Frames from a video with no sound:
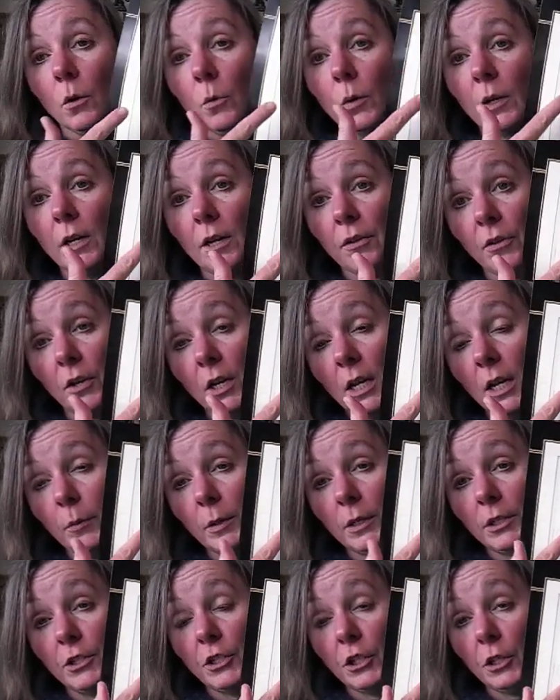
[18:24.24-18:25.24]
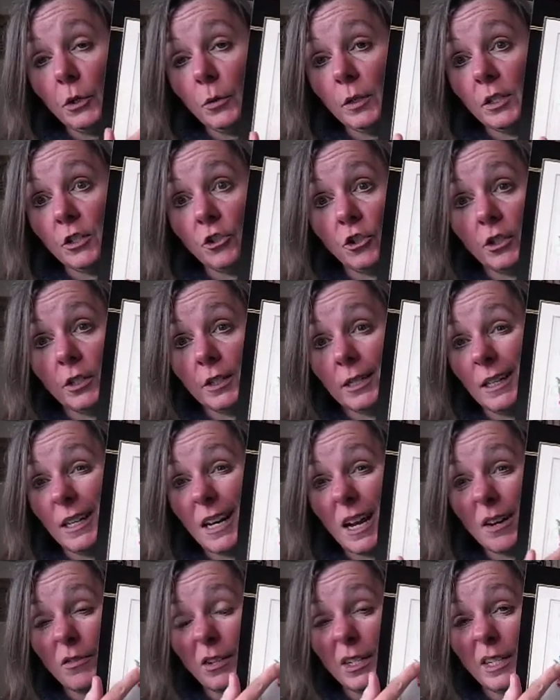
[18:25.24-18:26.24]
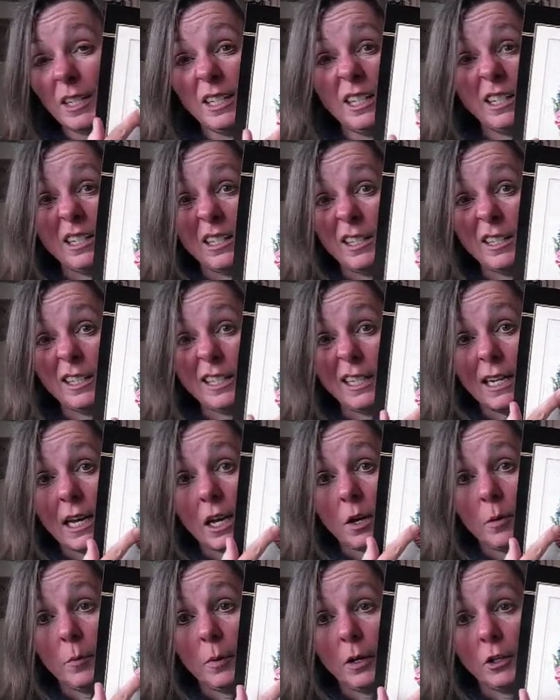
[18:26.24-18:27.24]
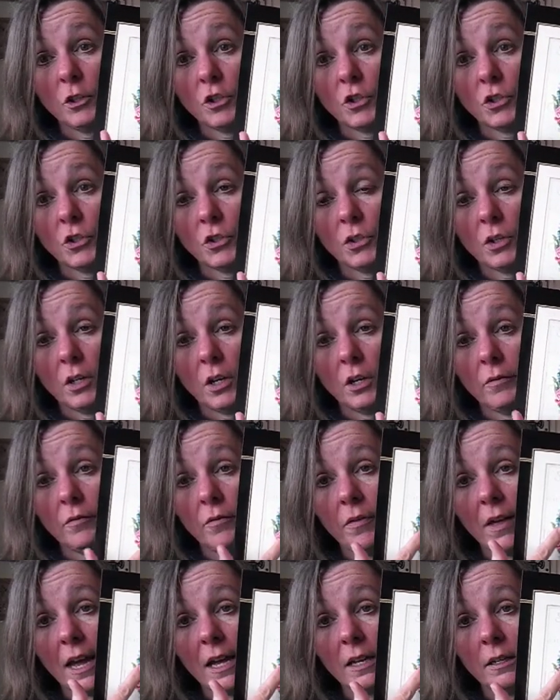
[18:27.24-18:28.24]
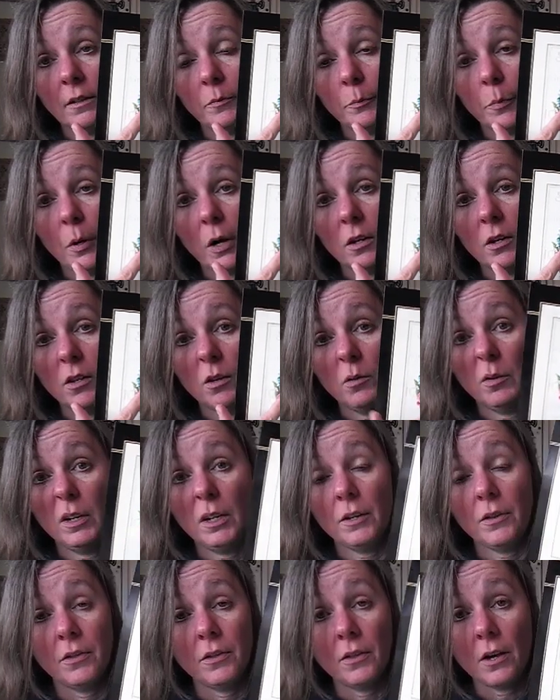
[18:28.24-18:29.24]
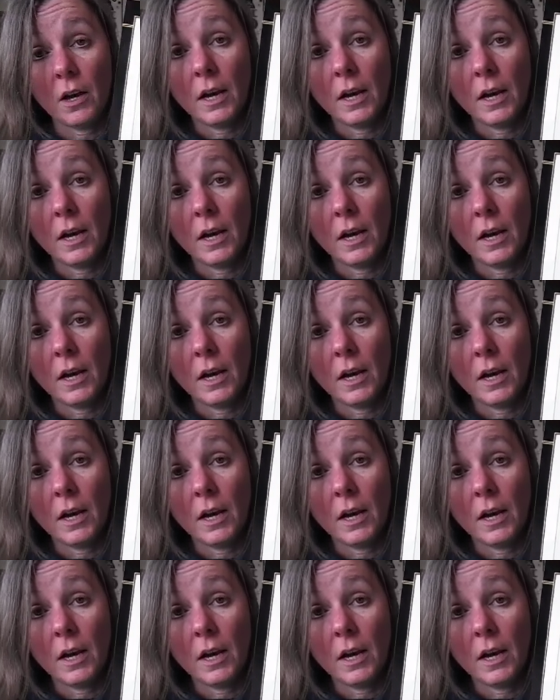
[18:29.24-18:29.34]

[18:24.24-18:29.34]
What I thought I would do is just in every season see how much of that part of the wreath